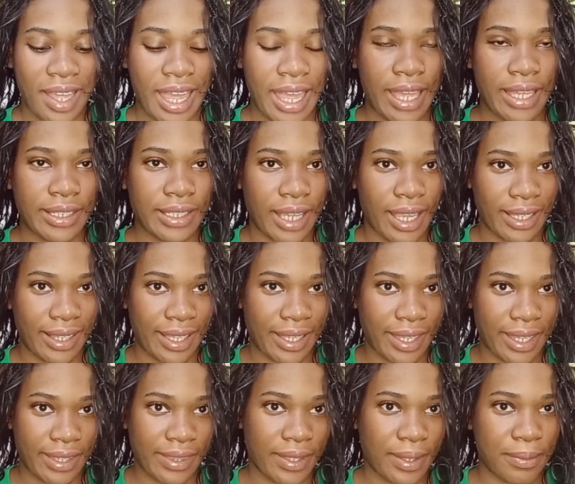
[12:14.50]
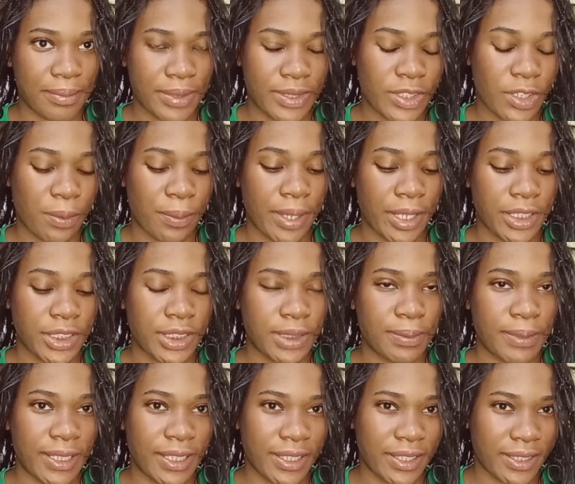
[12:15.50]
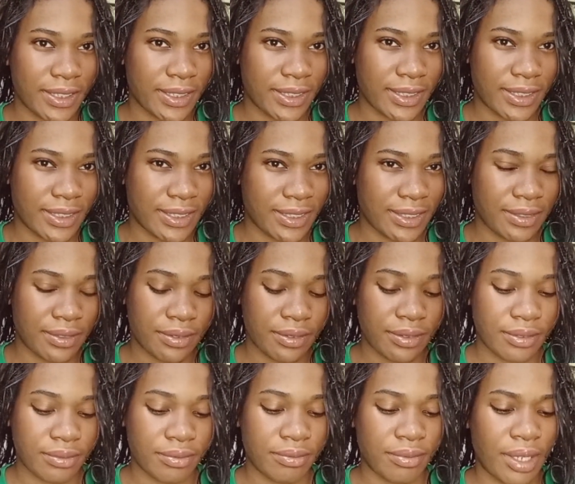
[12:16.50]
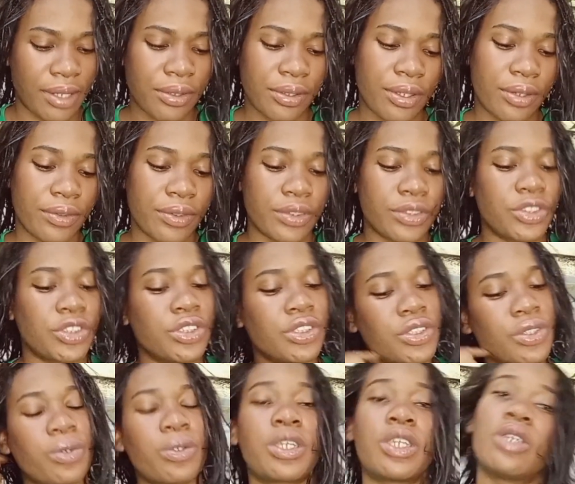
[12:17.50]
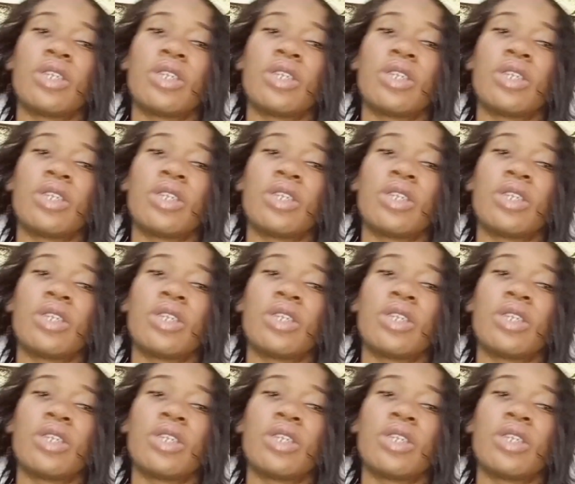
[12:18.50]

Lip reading: And I like them so much because, I don't know, they're just so